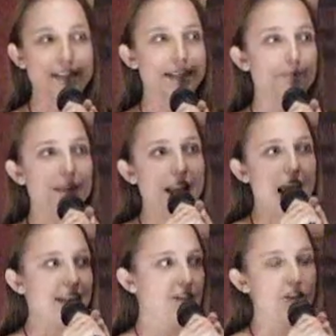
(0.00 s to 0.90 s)
Except that
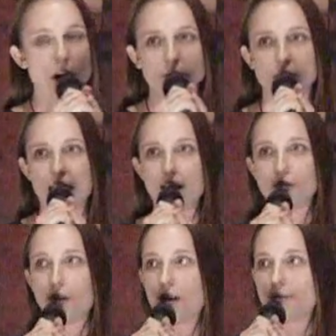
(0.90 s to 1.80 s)
I don't
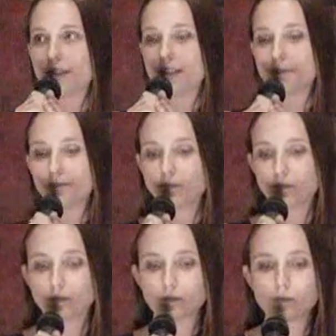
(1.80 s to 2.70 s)
like farms
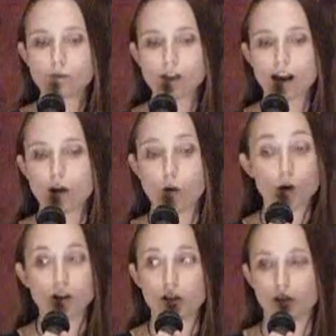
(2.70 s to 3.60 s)

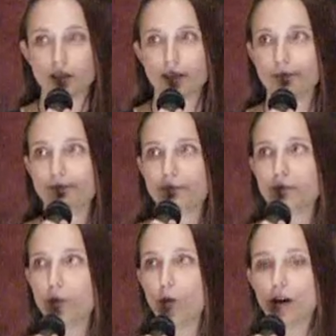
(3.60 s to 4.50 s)
or dirt
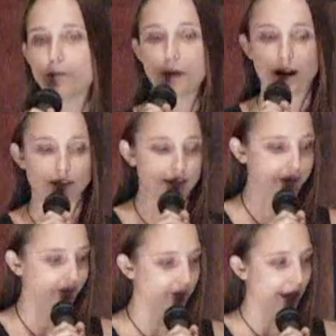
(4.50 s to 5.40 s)
or bugs.
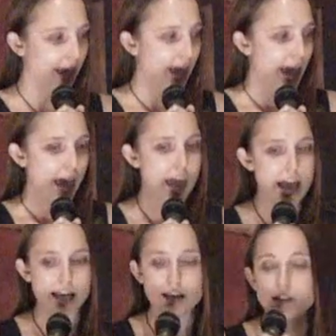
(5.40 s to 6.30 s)

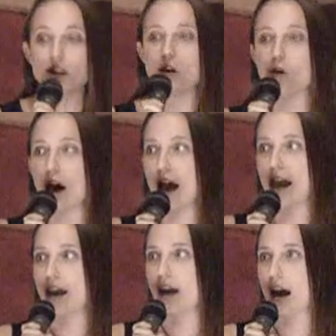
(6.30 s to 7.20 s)
And even though
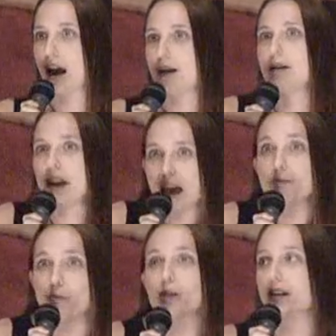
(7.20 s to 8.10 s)
I
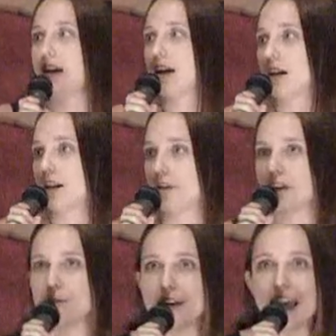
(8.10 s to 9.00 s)
am really a
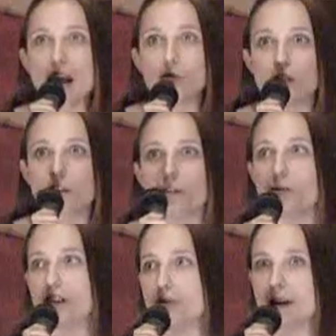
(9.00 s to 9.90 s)
very big animal
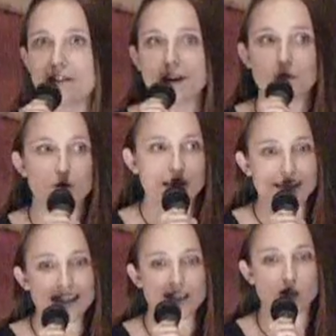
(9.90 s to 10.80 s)
lover, which my family would
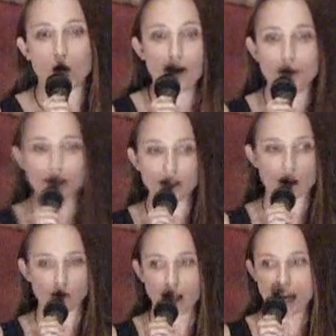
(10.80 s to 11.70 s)
attest to, I really
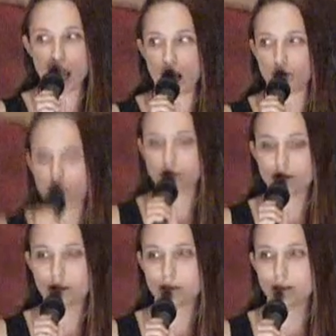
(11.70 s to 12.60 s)
don't like animals
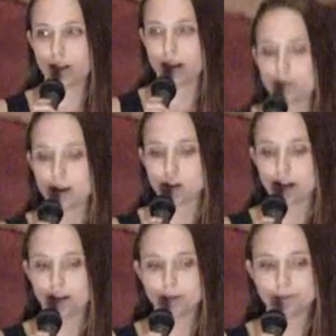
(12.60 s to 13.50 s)
all that much
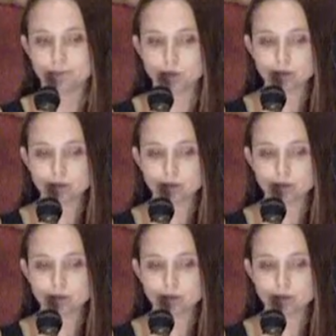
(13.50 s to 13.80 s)
either.